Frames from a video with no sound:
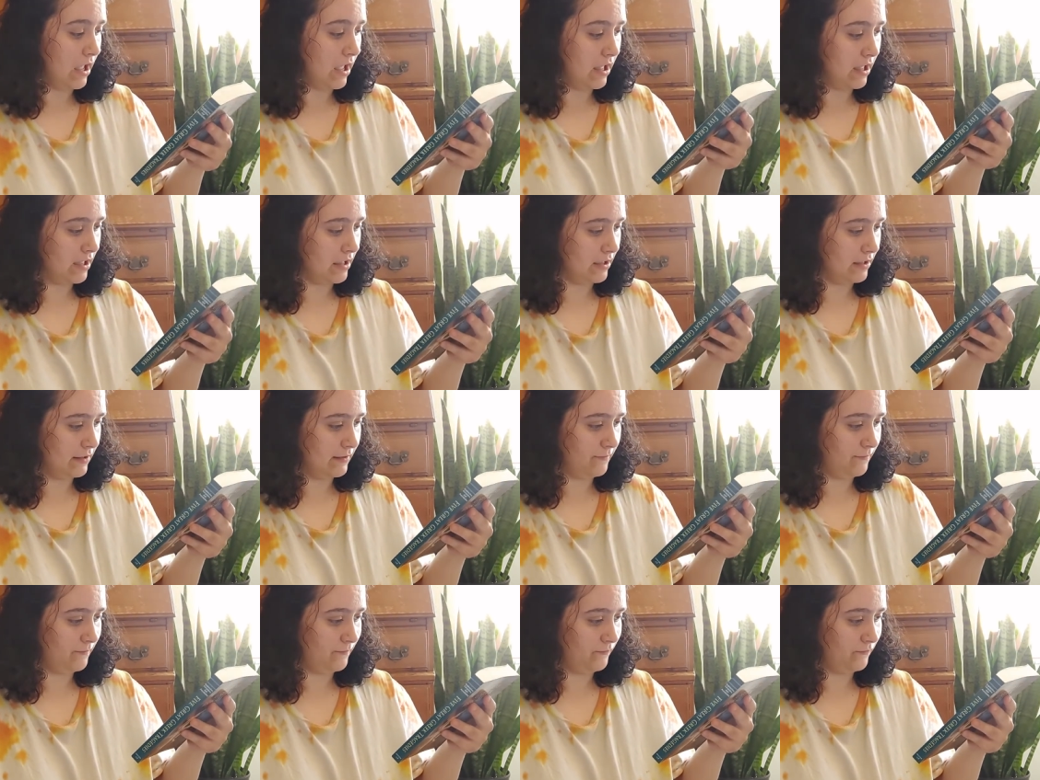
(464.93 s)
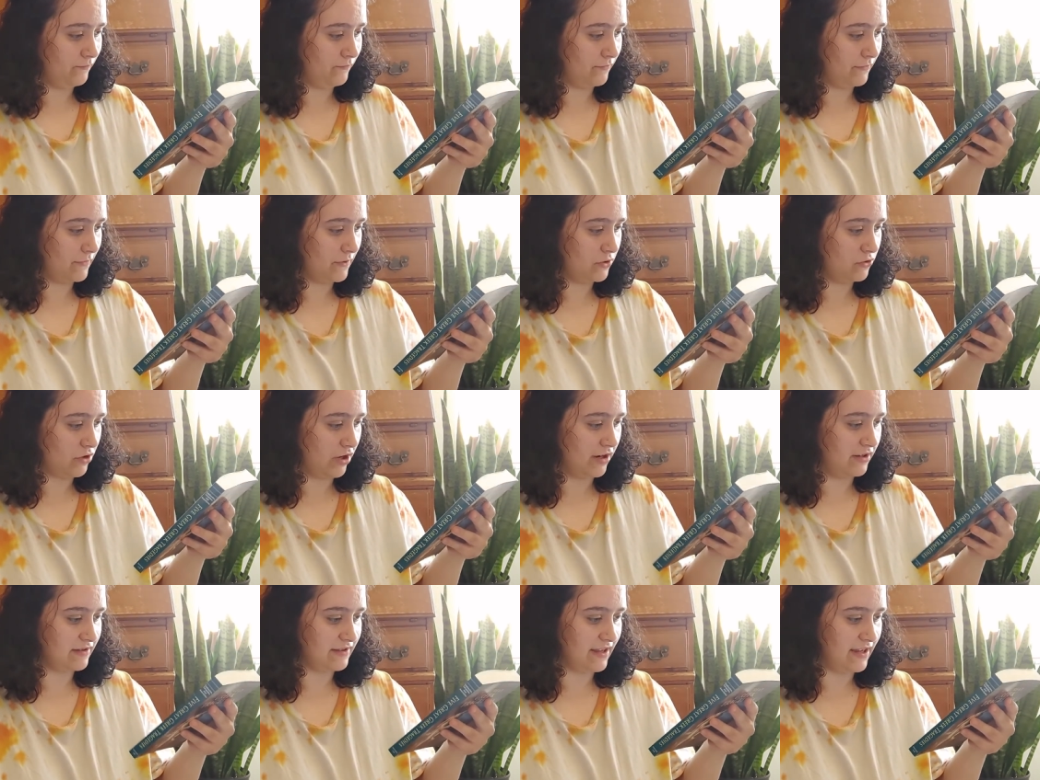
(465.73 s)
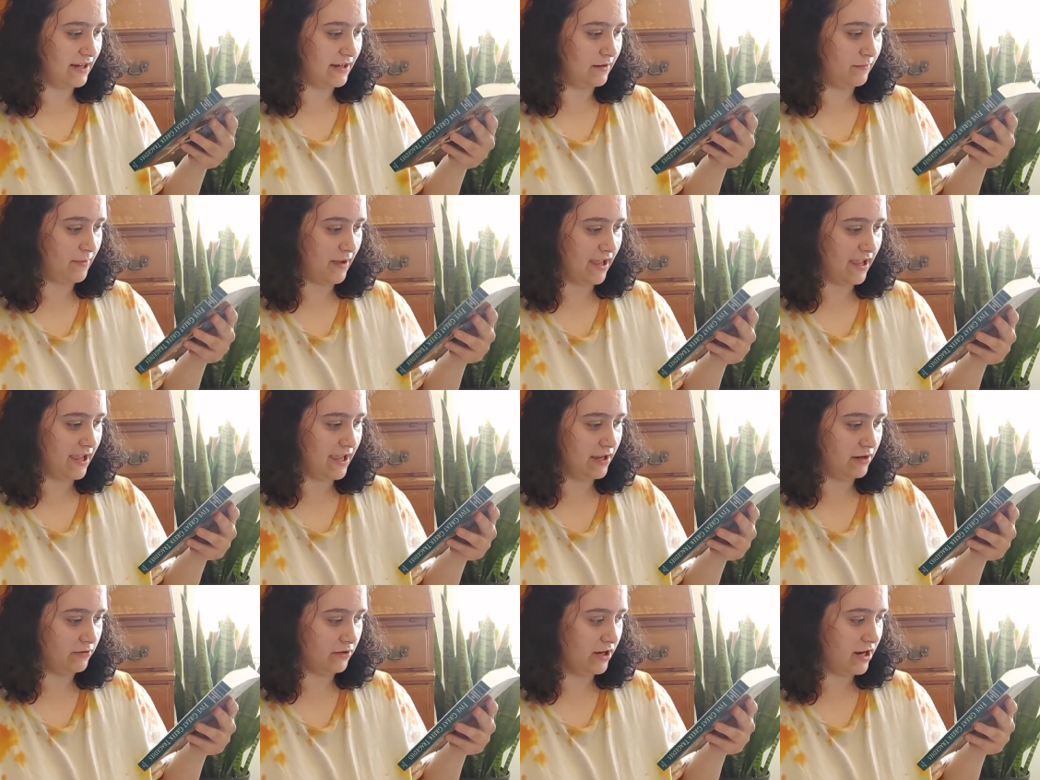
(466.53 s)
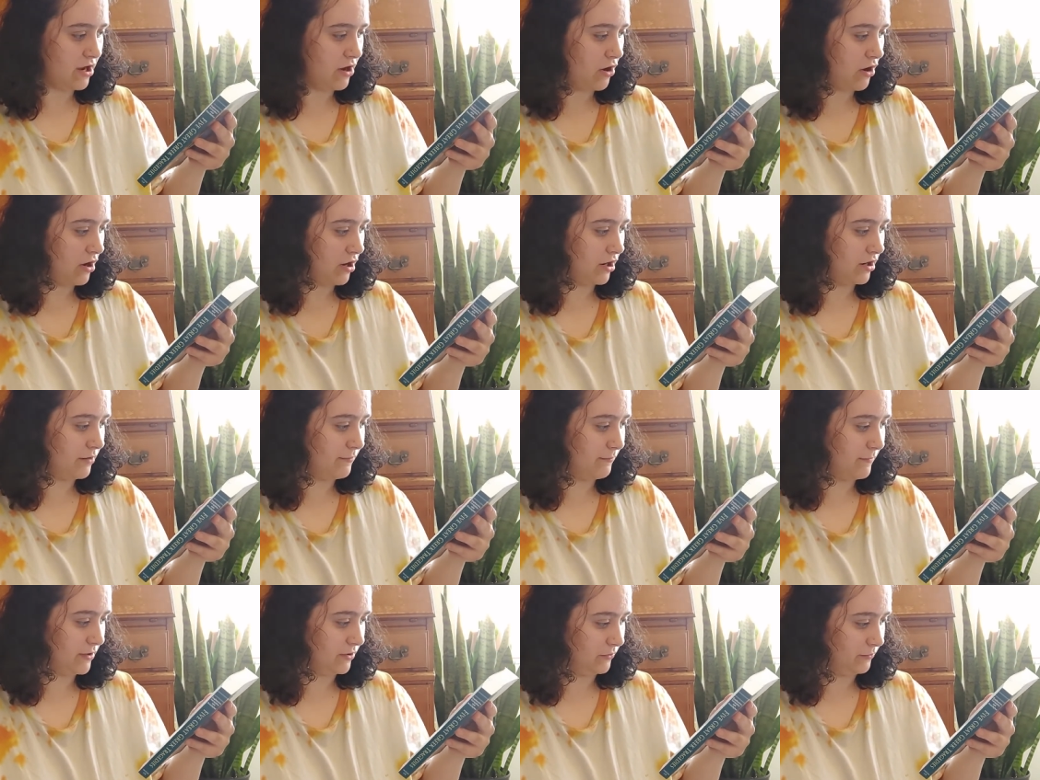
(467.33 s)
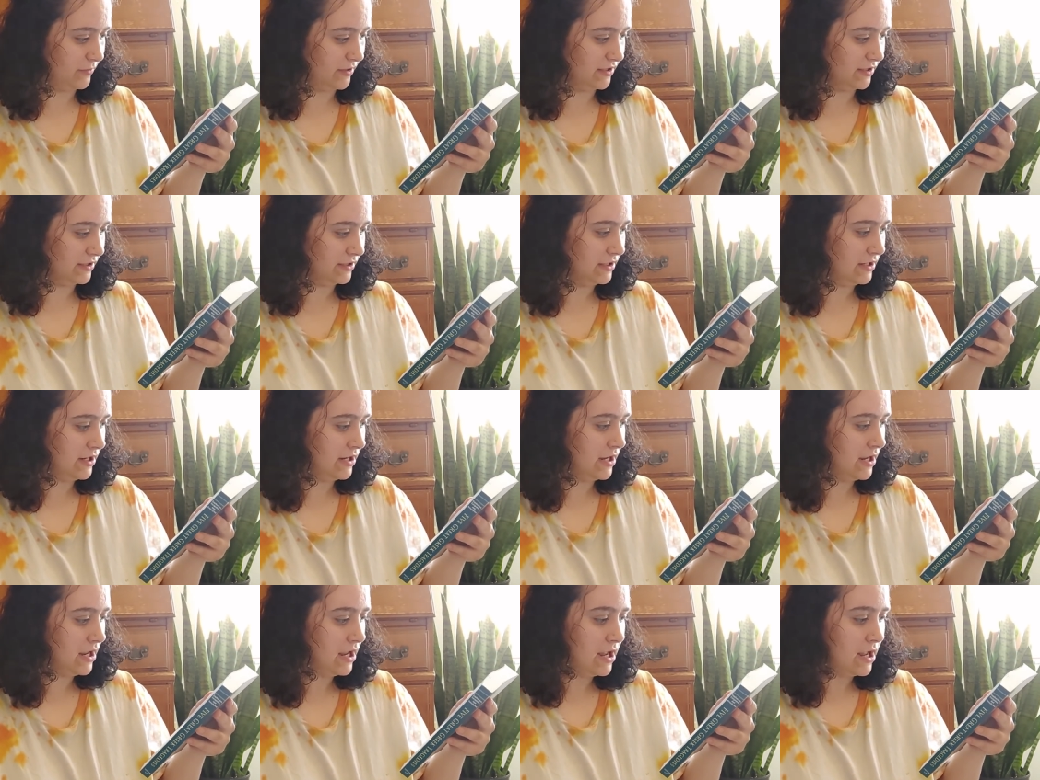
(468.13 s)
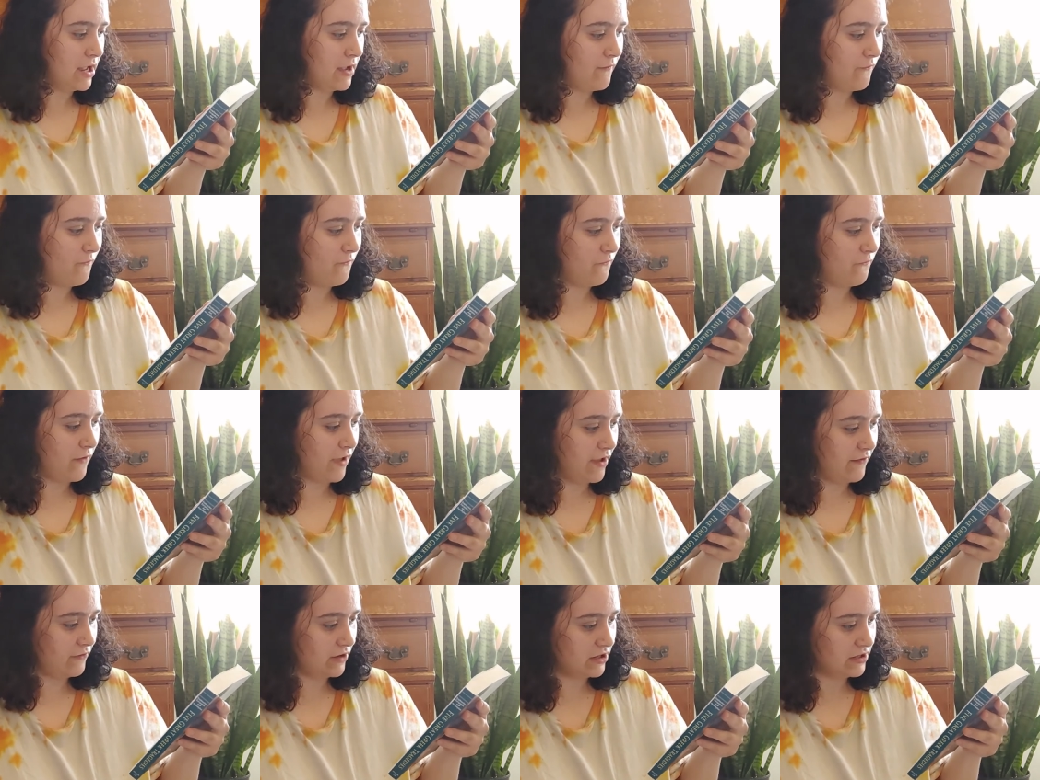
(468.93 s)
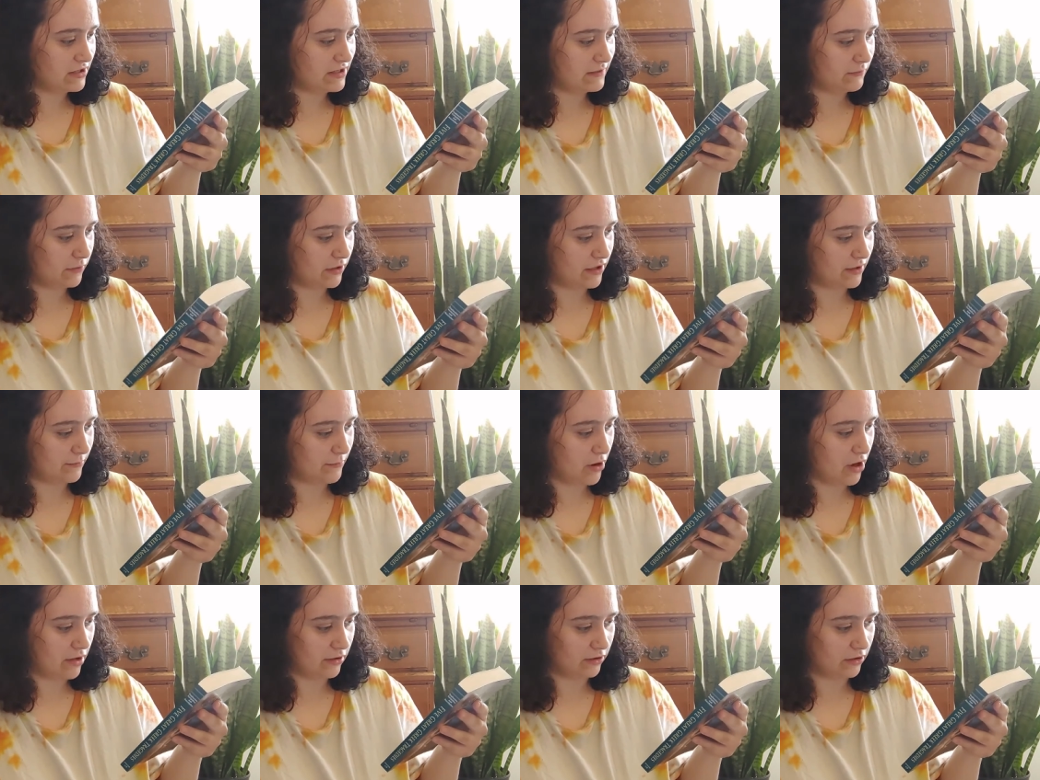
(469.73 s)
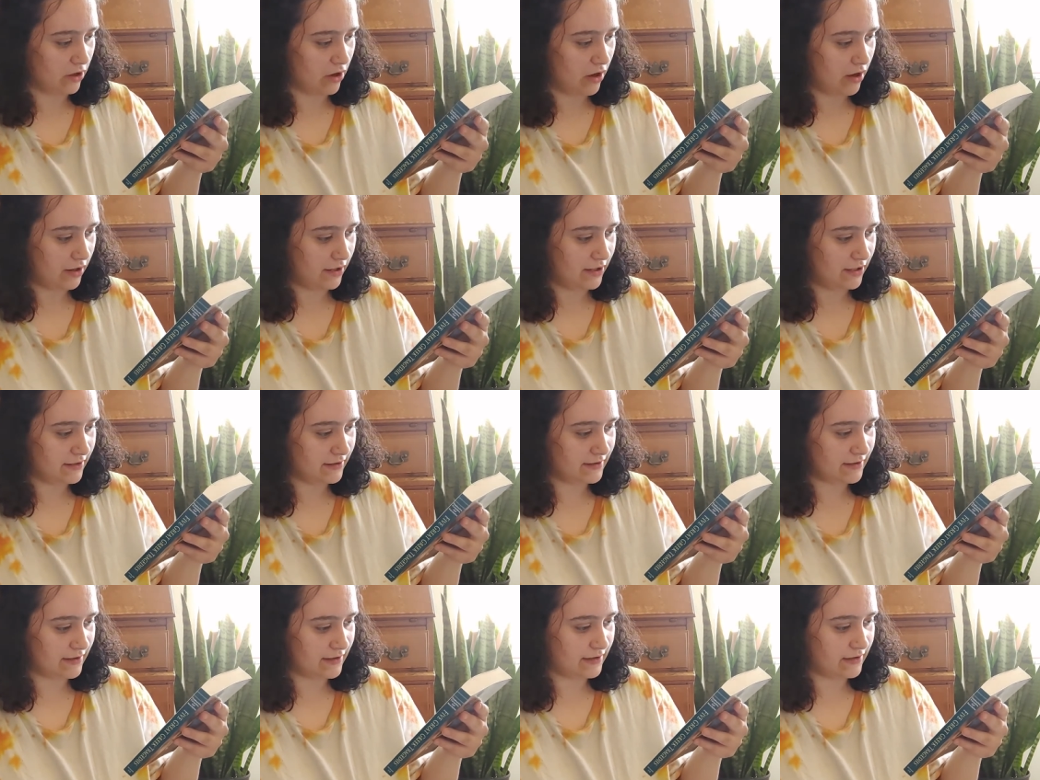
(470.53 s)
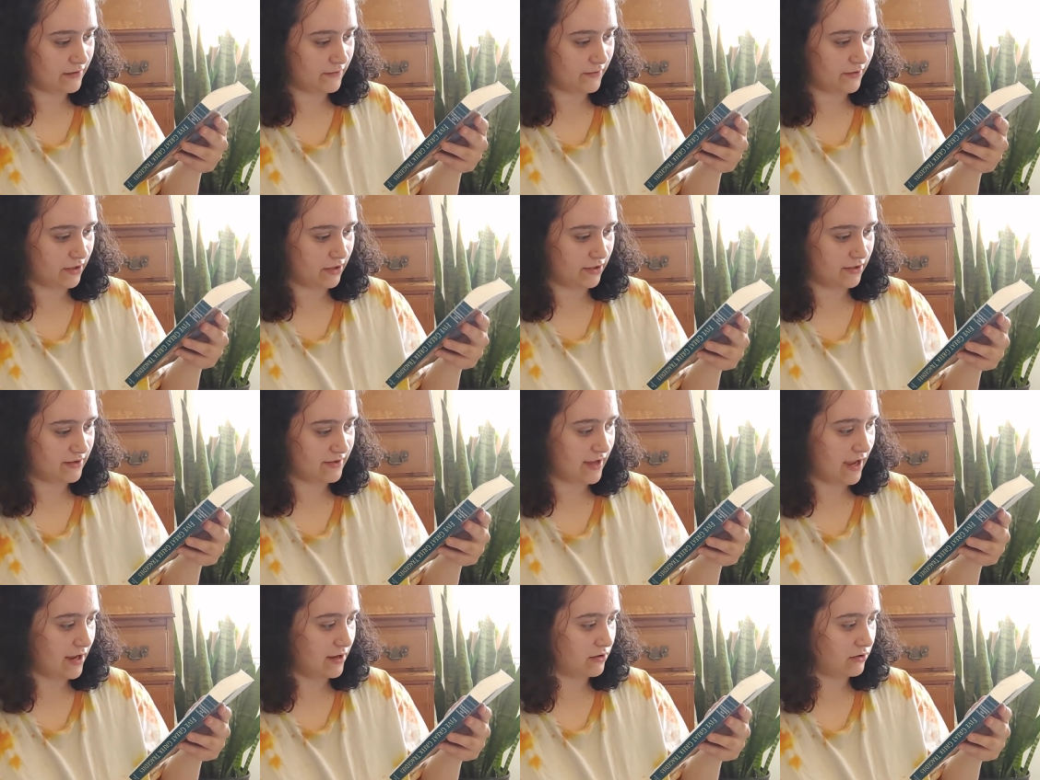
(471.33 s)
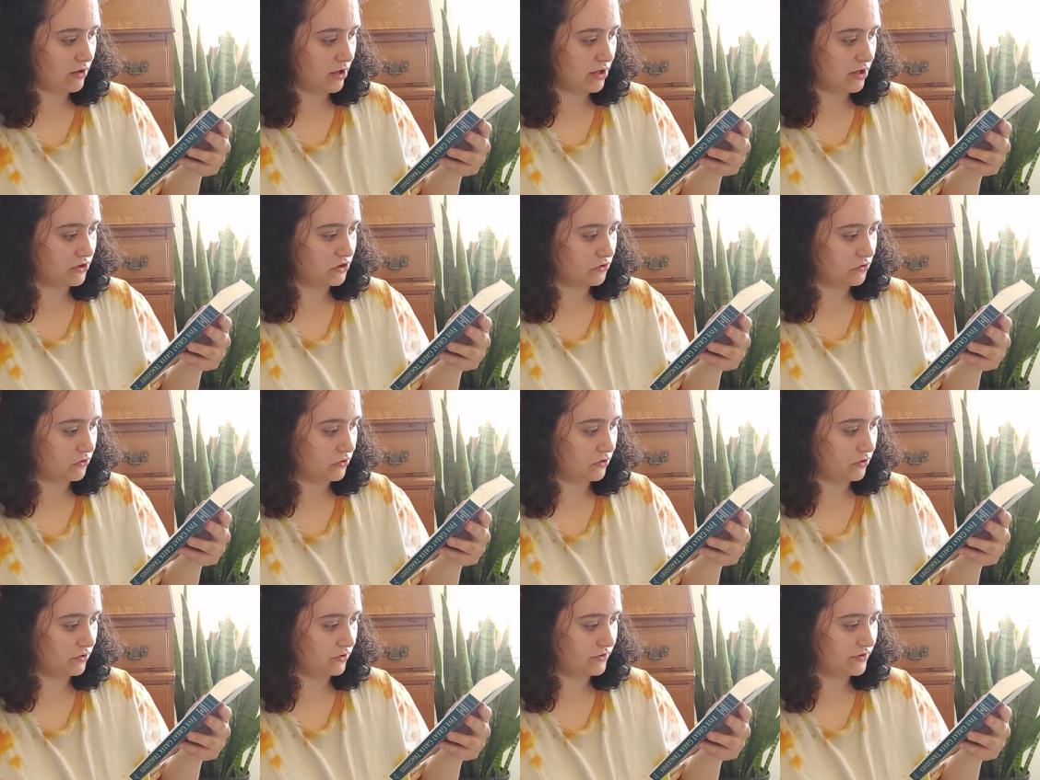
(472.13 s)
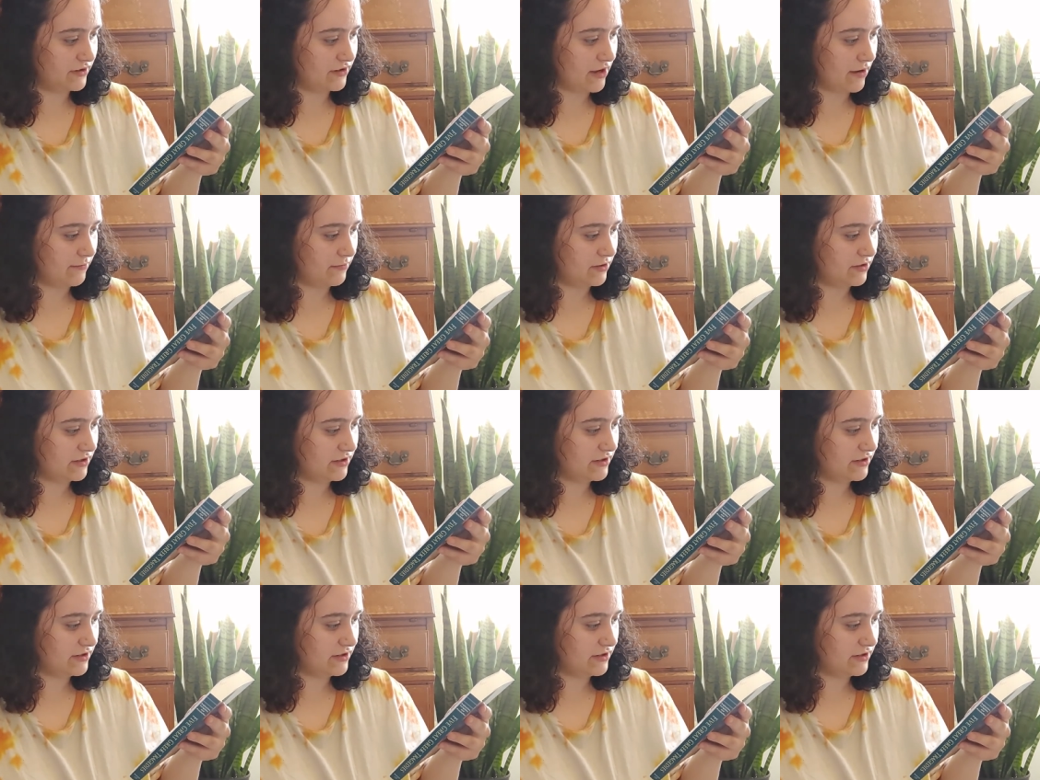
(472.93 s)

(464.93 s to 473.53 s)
Um, translated by Henry Hart Milman. Favorites with modern audiences for their psychological sub